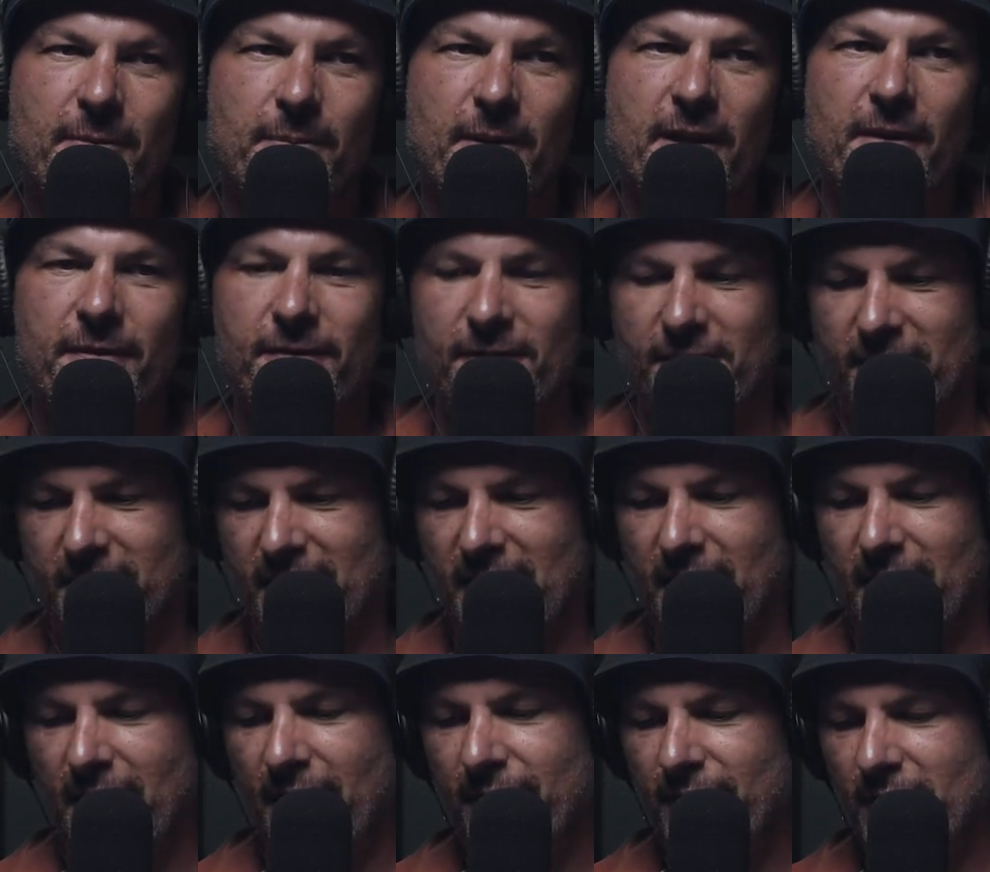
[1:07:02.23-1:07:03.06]
But if
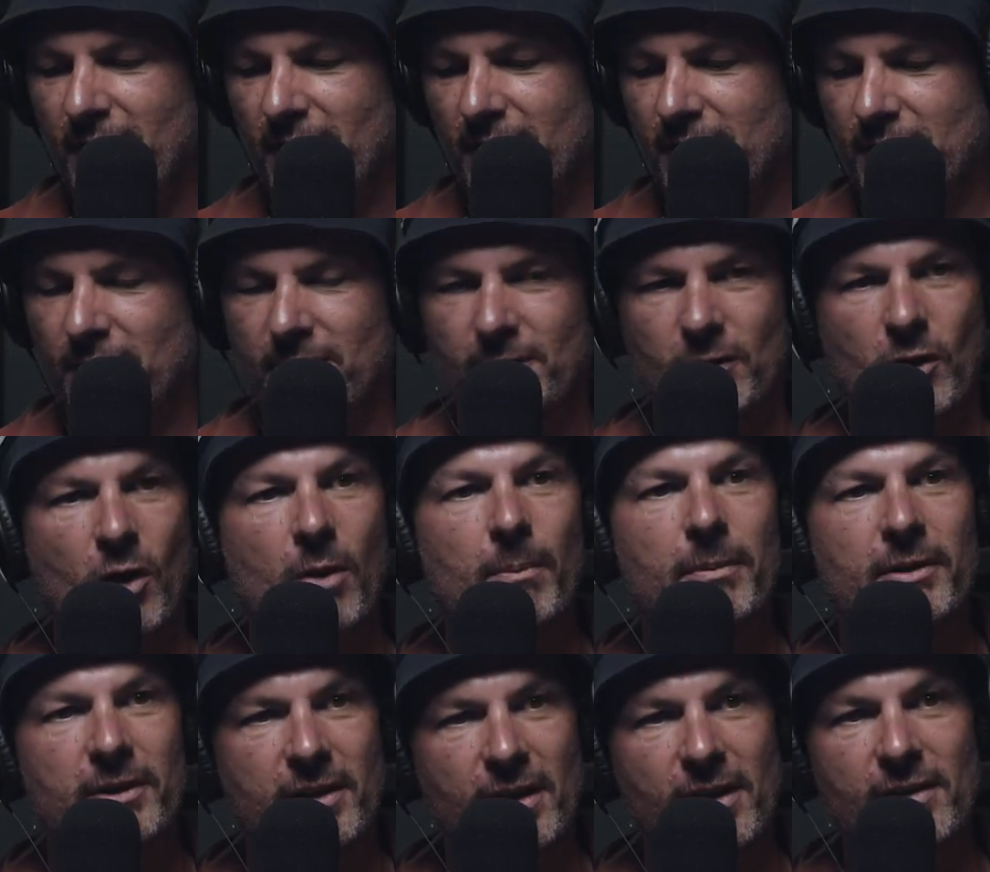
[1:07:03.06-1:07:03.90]
you've got
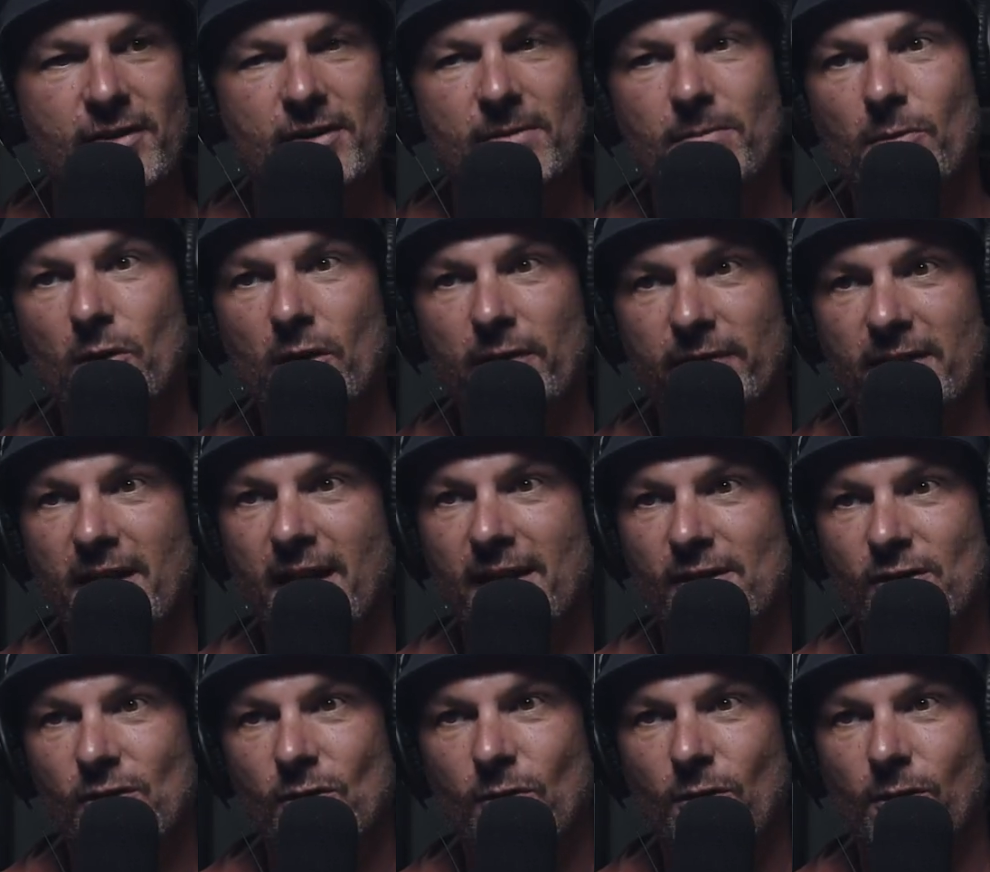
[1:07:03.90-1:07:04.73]
competition moves
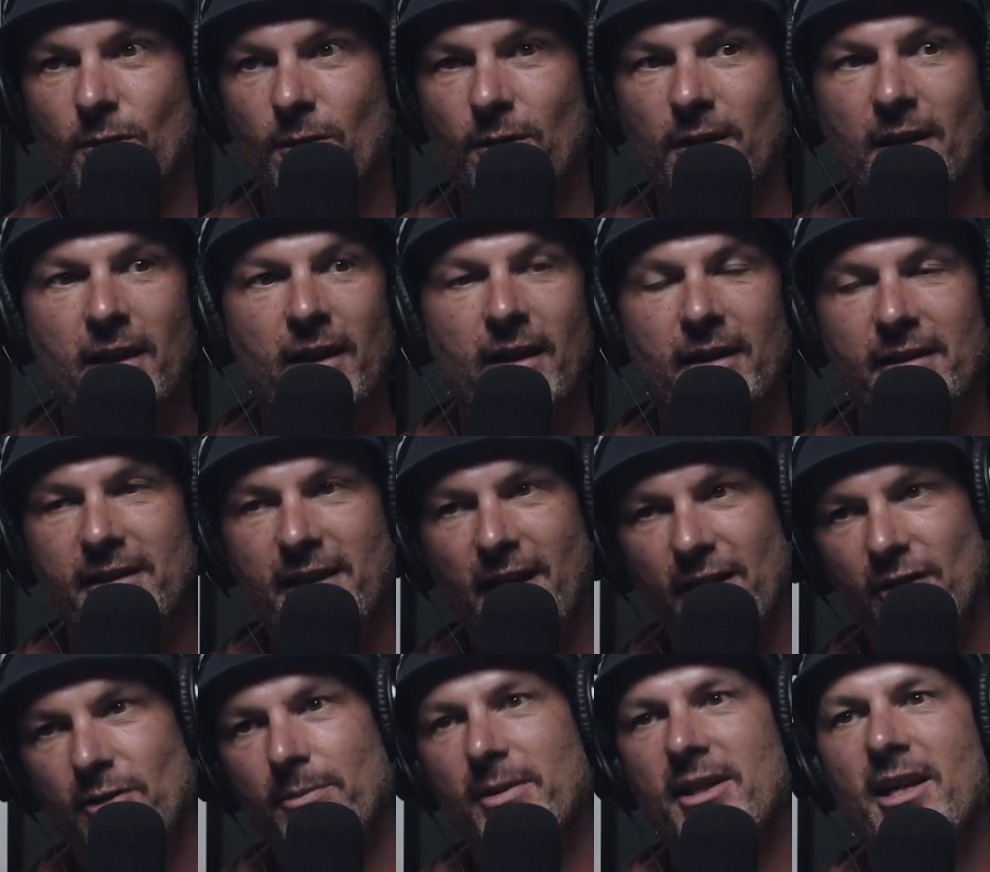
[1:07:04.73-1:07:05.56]
next door,
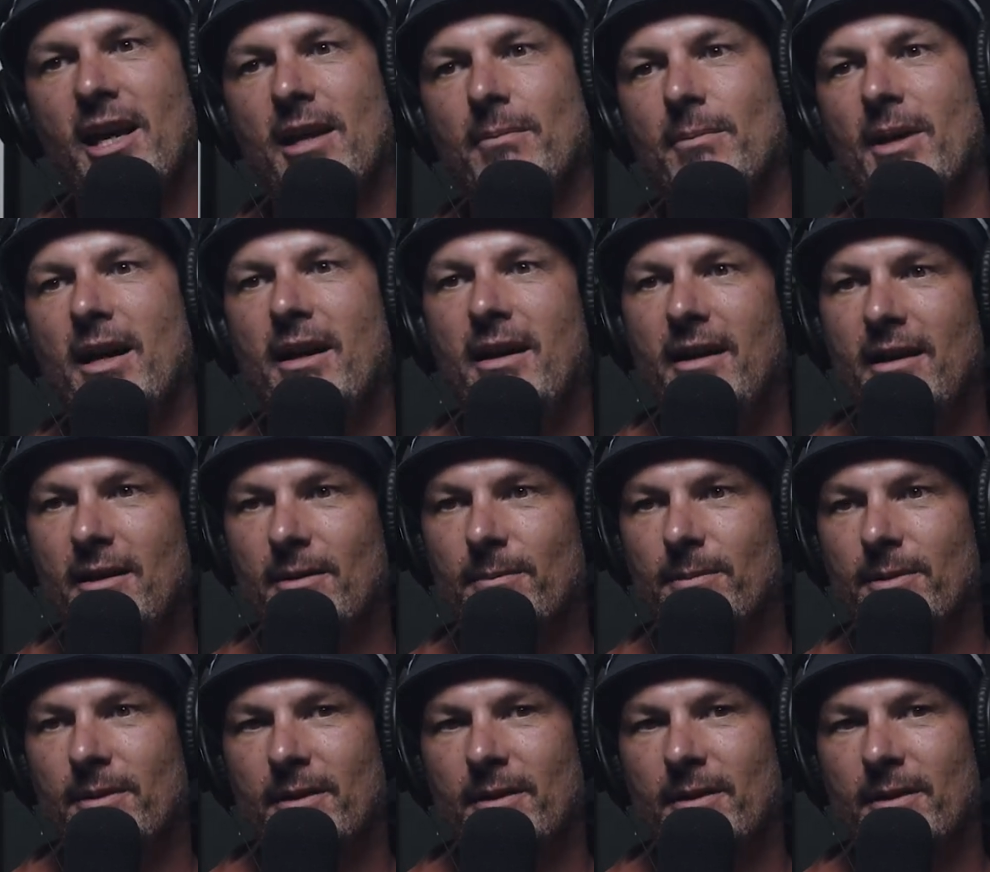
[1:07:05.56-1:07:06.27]
now you became a hub.